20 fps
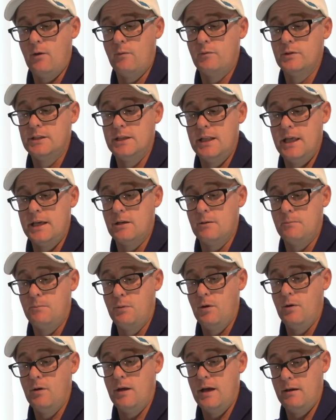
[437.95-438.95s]
Obviously, they could
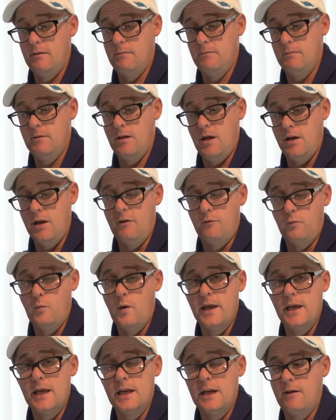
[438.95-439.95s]
put enough
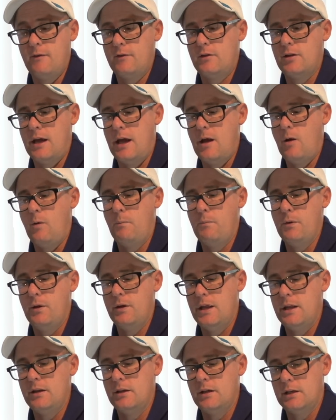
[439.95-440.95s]
weight in it to help,
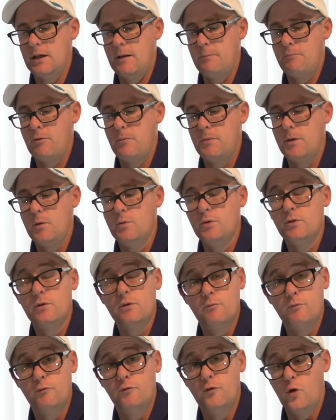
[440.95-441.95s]
but then the club probably
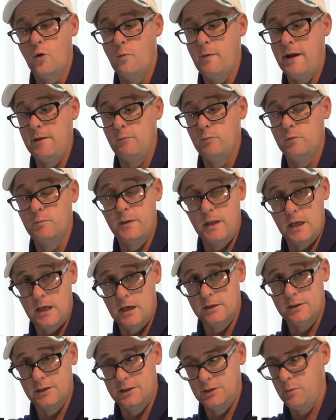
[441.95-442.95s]
wouldn't conform and would be
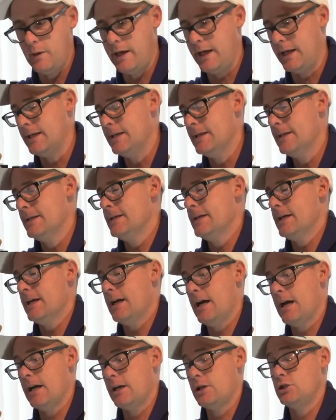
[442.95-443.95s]
hard to swing
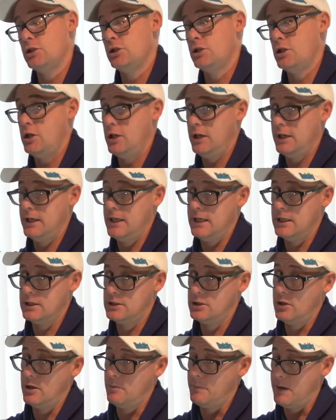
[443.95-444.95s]
because uh, you certainly need a
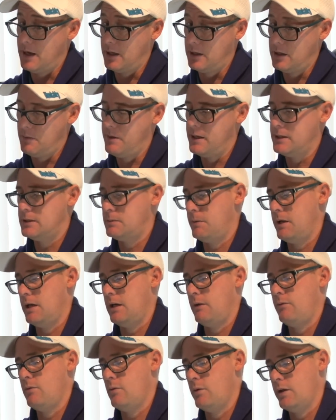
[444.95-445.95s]
certain amount of club head
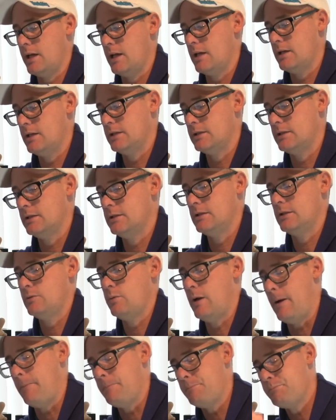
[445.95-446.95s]
speed if you want to get distance as
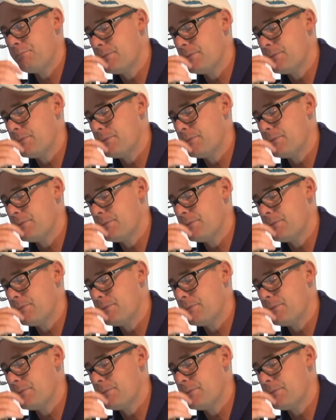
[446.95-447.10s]
well.